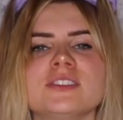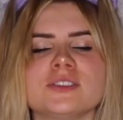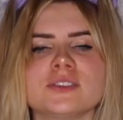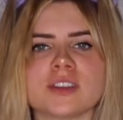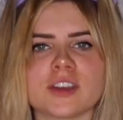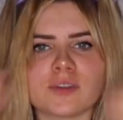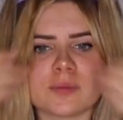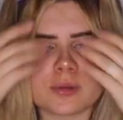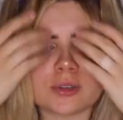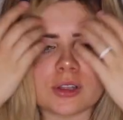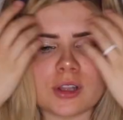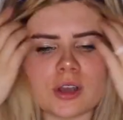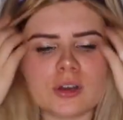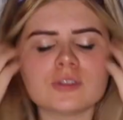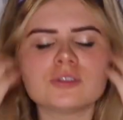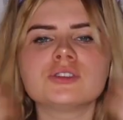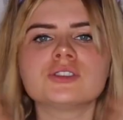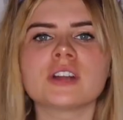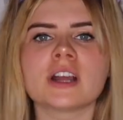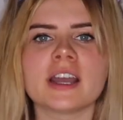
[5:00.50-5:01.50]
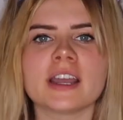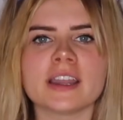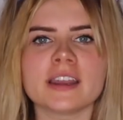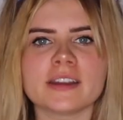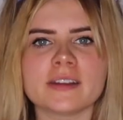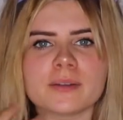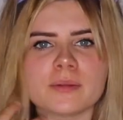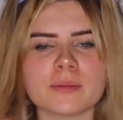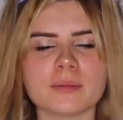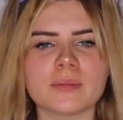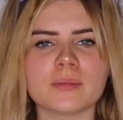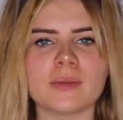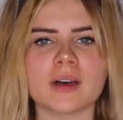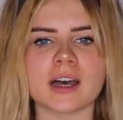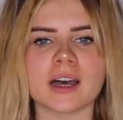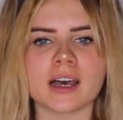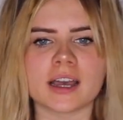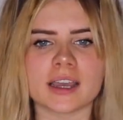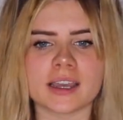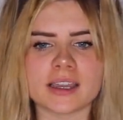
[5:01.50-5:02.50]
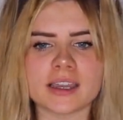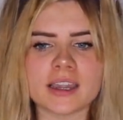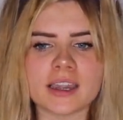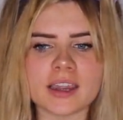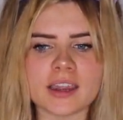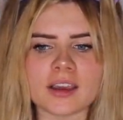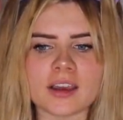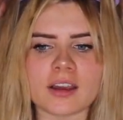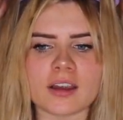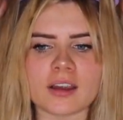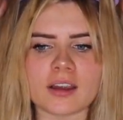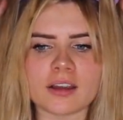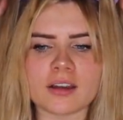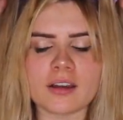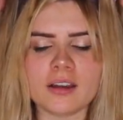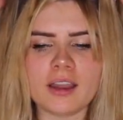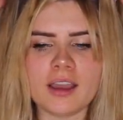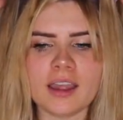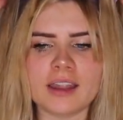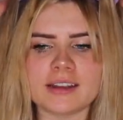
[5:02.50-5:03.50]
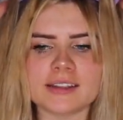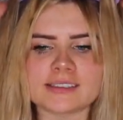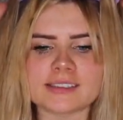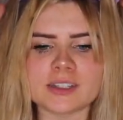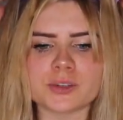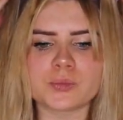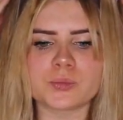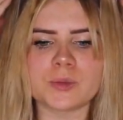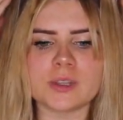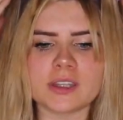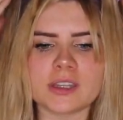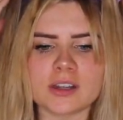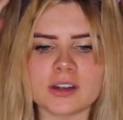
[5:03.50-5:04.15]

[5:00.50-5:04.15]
So I blow dried my hair, and it's like really